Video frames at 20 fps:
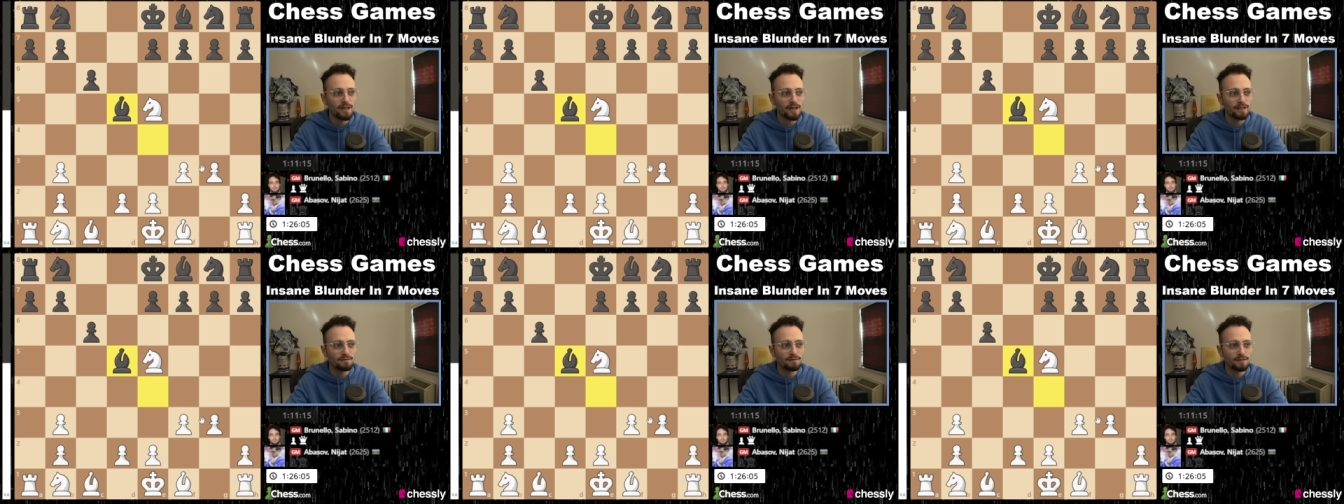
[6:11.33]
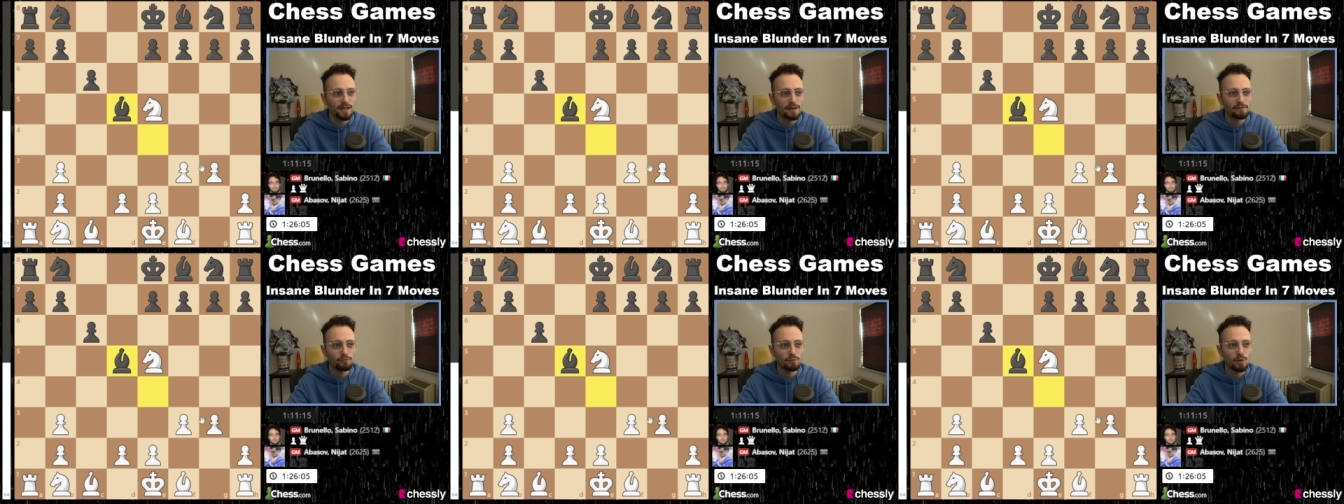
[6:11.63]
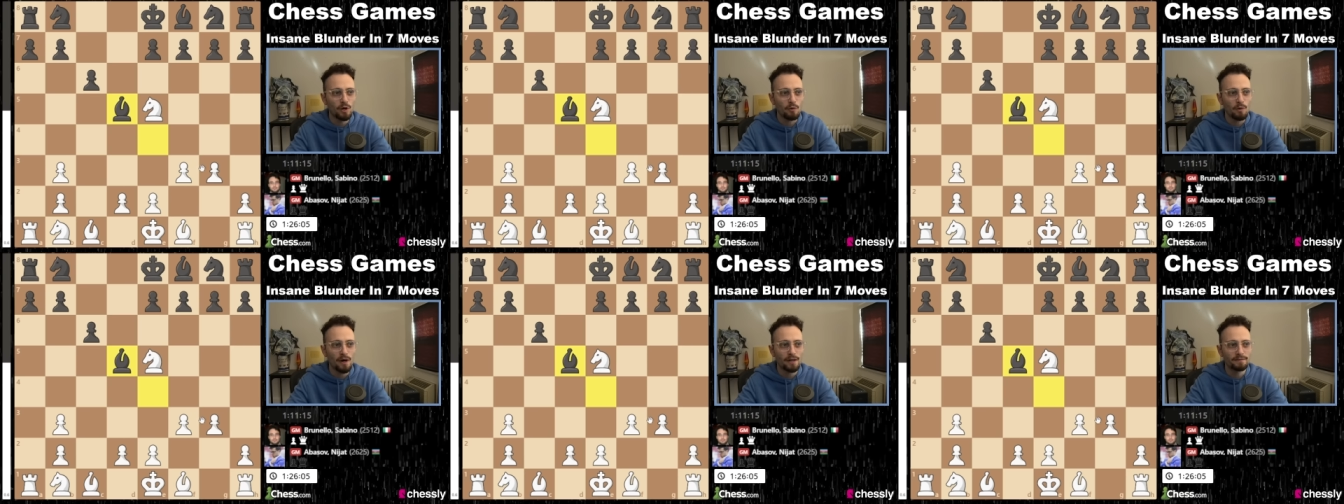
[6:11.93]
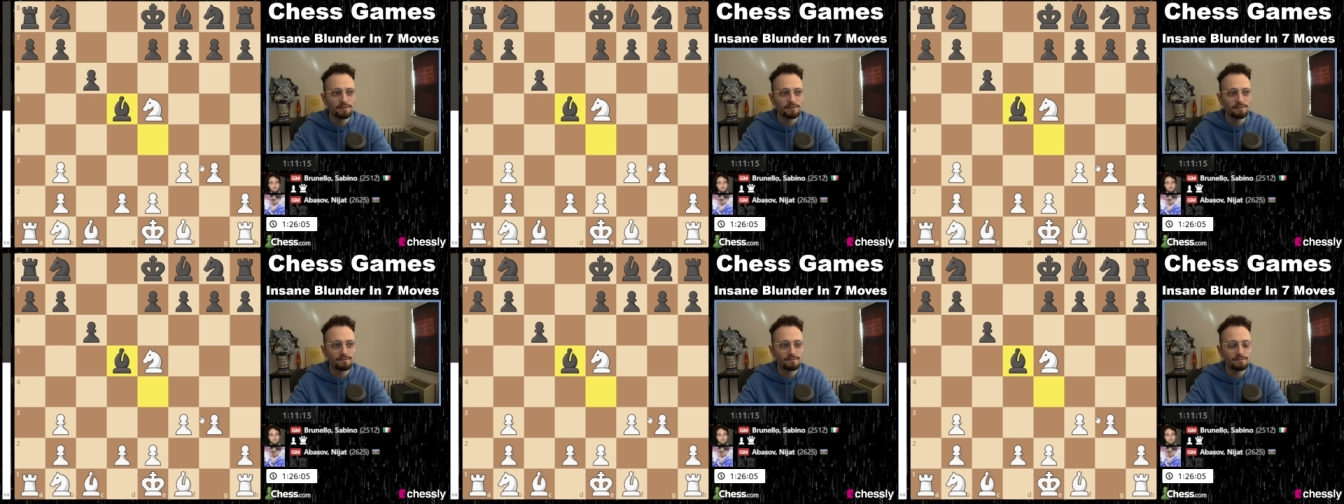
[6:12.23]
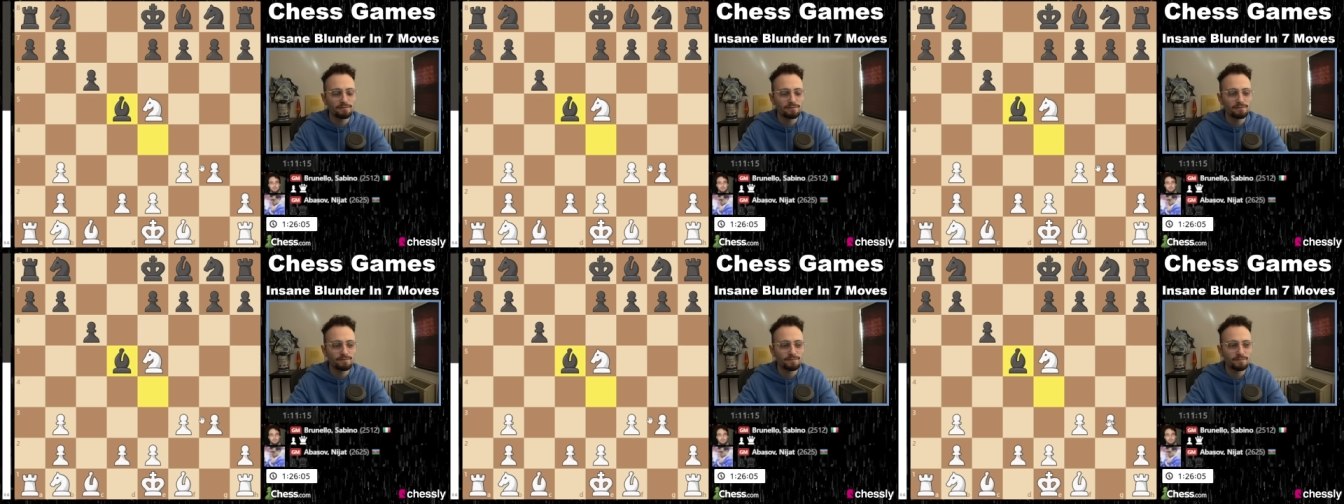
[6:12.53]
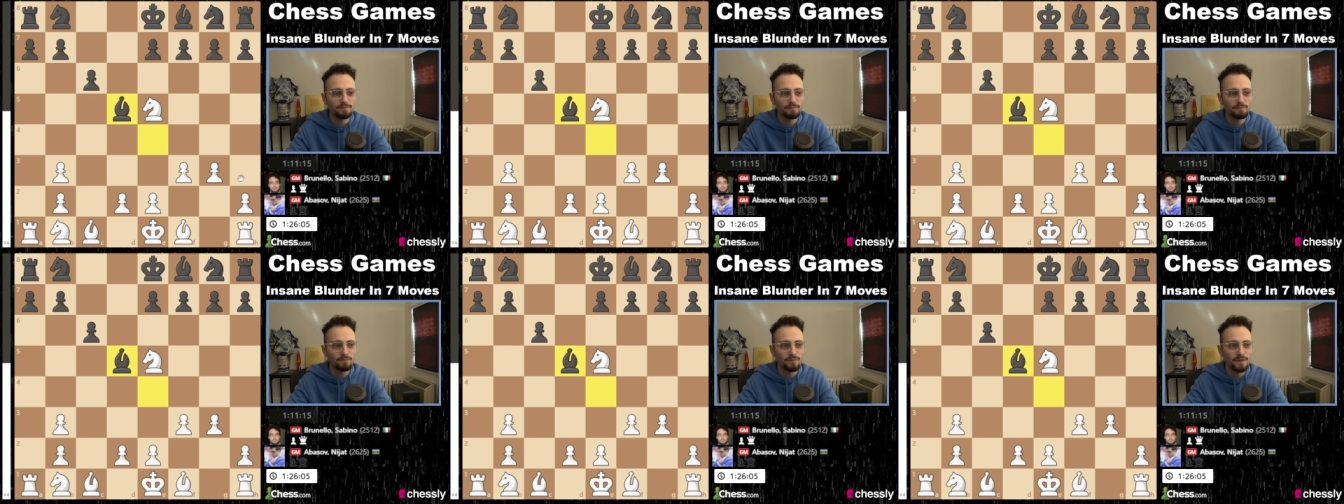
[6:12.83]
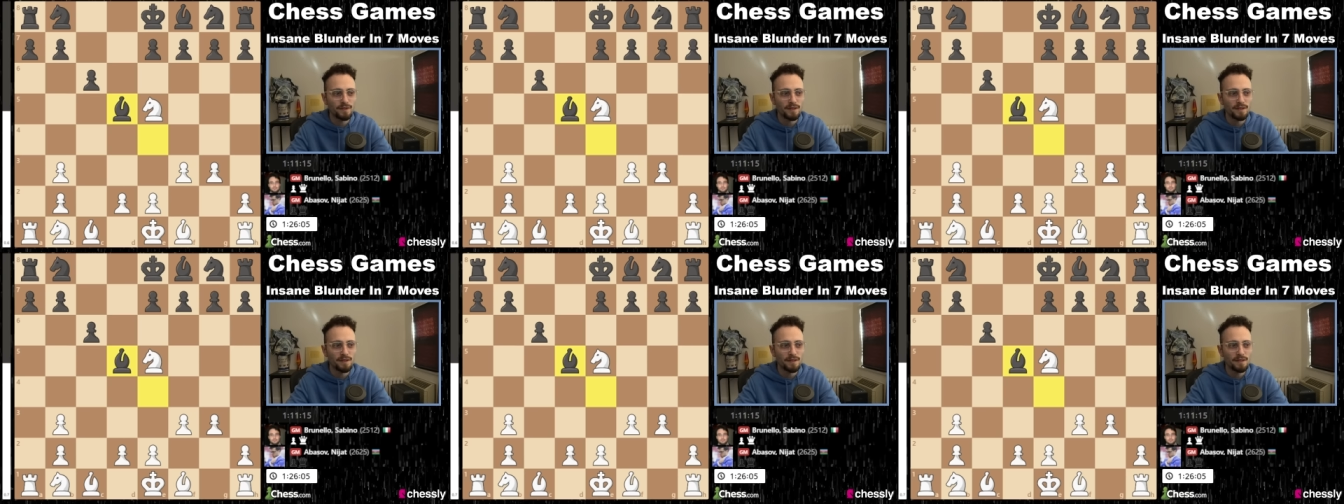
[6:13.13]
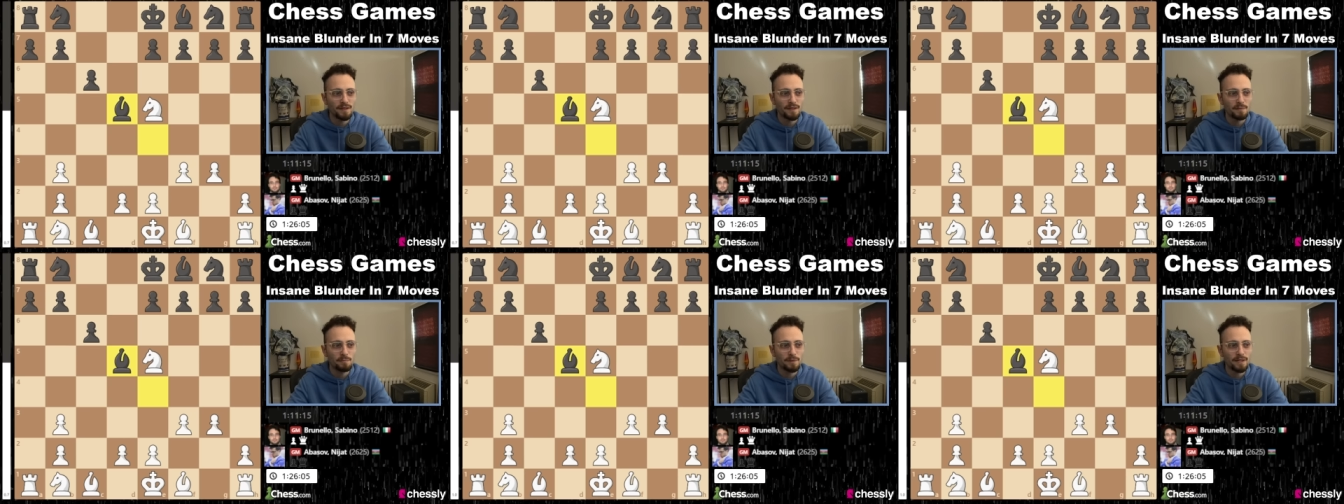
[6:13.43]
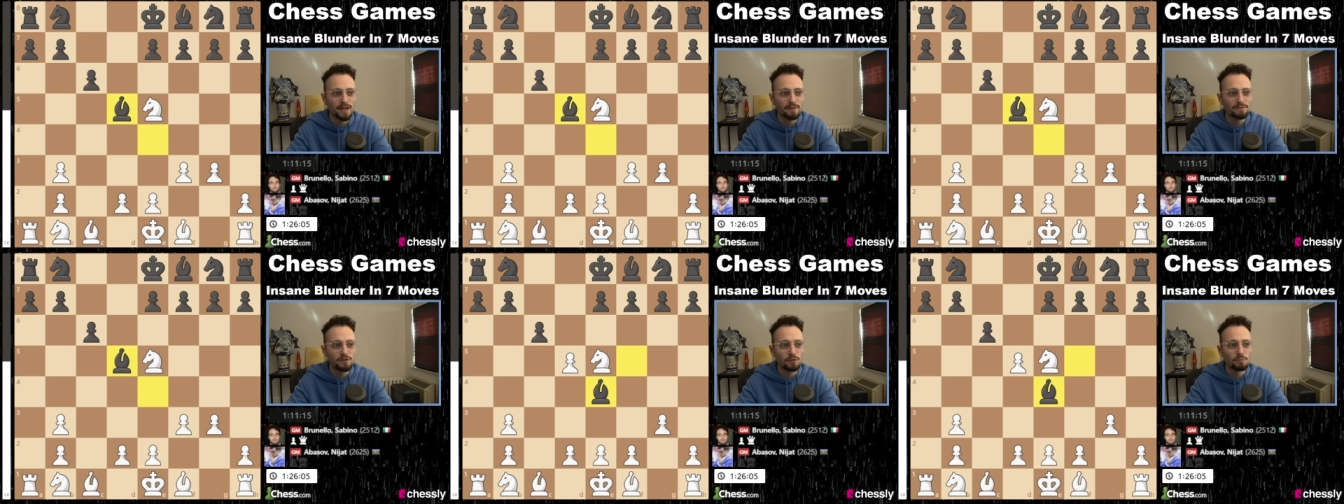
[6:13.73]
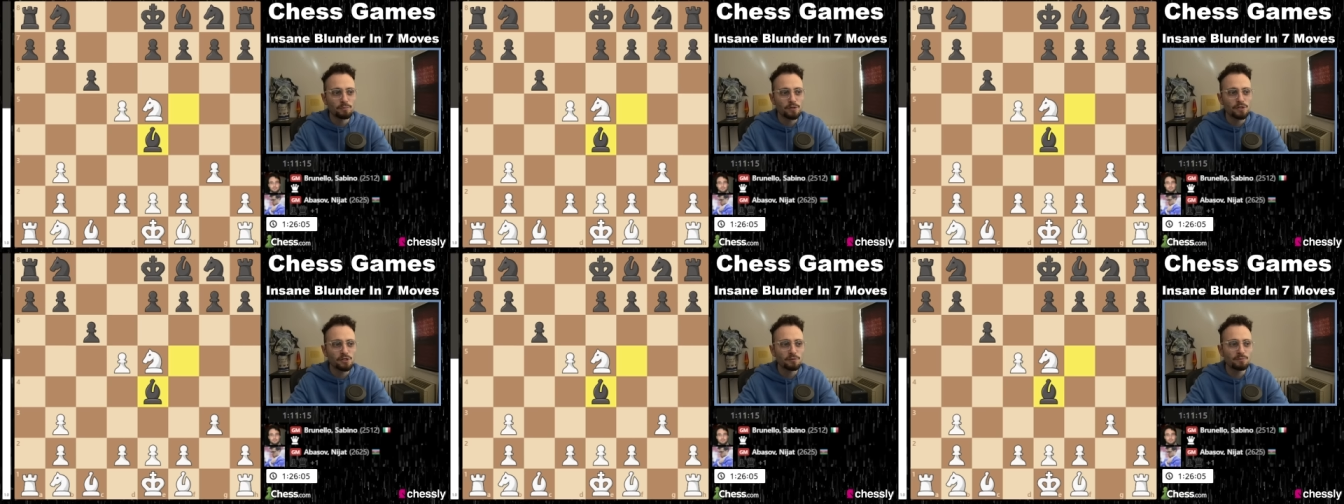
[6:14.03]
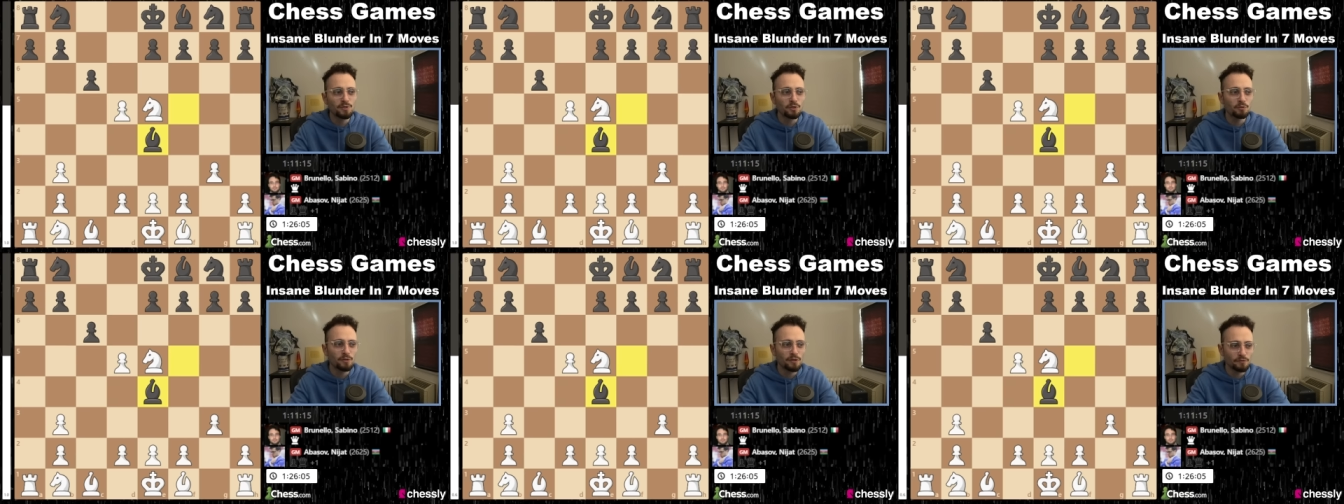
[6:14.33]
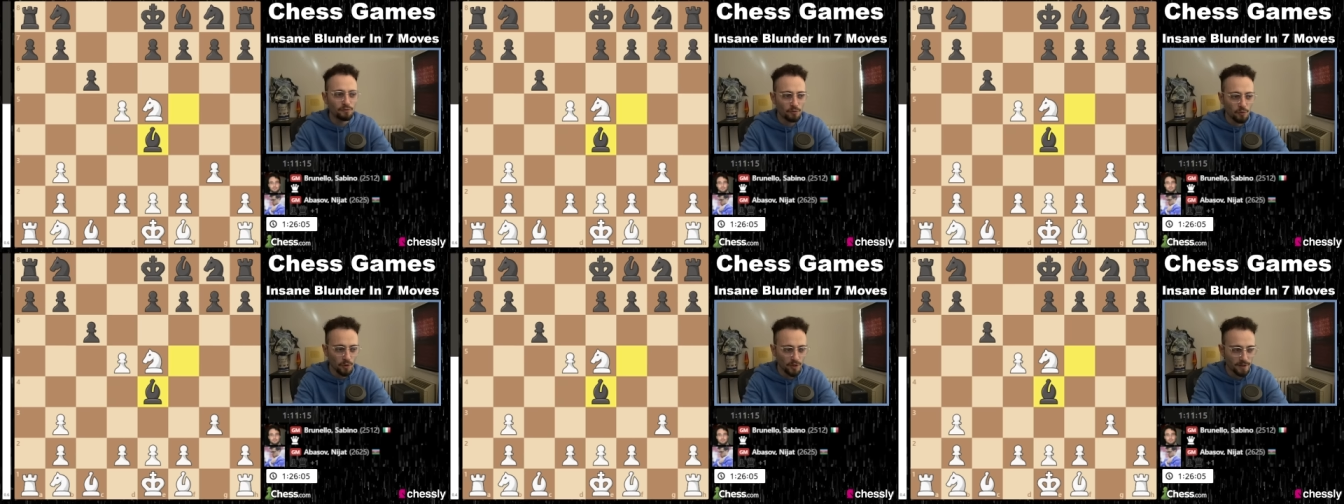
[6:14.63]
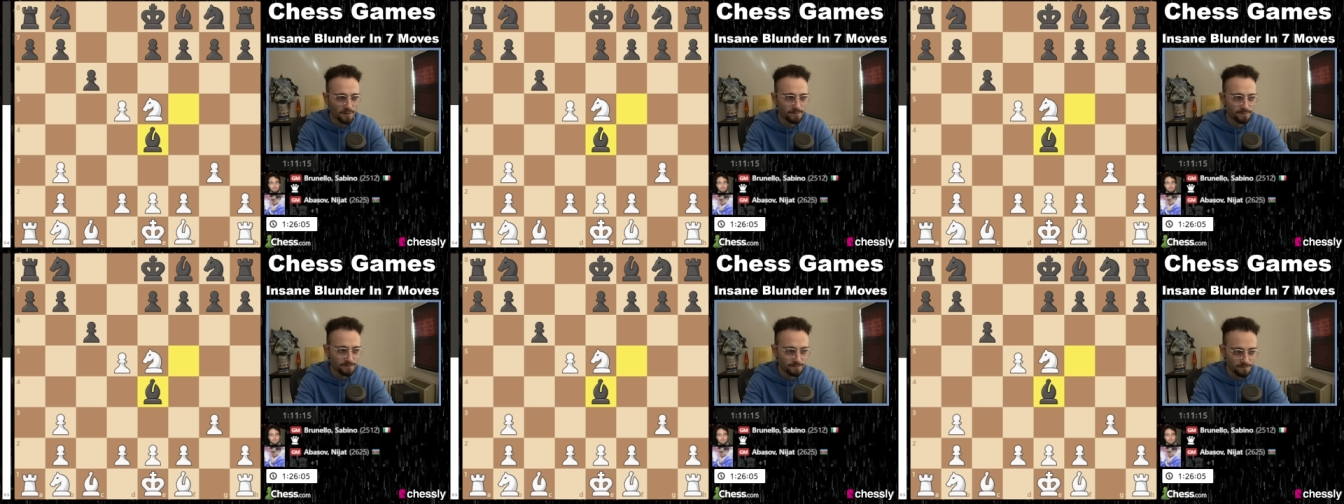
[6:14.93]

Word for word: and life will go on. But after bishop to e4,